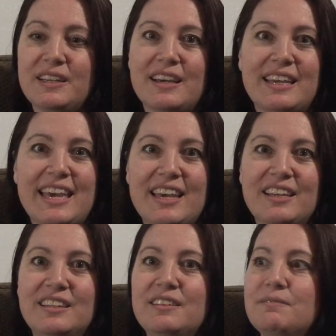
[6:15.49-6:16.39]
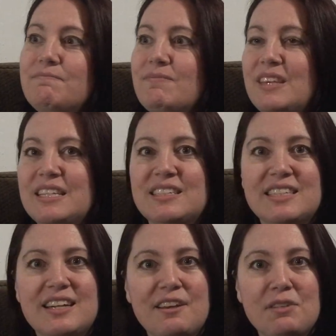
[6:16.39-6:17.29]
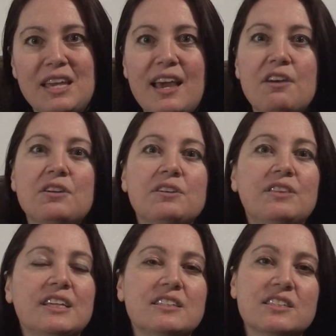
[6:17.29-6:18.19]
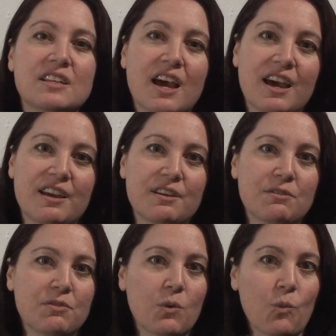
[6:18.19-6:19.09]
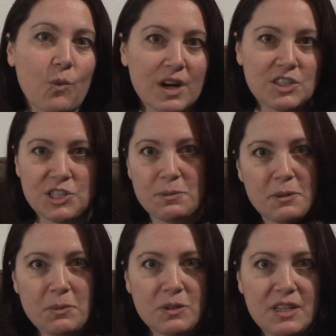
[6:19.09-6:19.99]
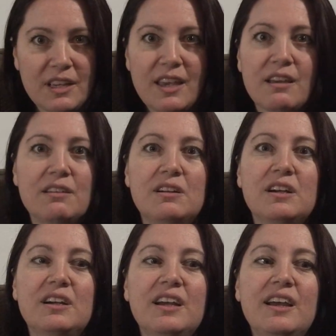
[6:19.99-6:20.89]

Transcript: Again, things that I've encountered, things that I've watched people encounter.